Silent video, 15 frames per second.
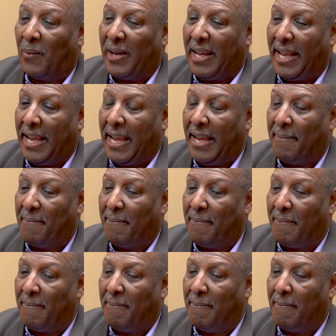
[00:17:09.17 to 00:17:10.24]
we had
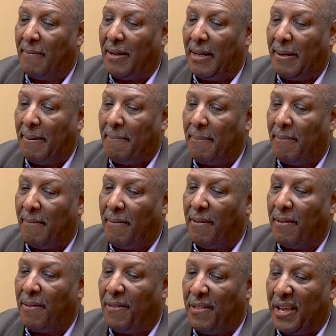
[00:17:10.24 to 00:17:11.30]

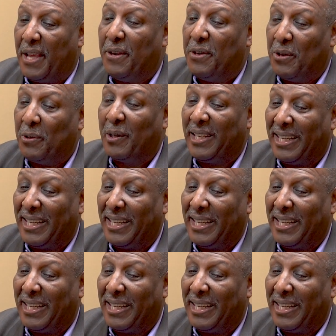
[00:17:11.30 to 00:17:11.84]
then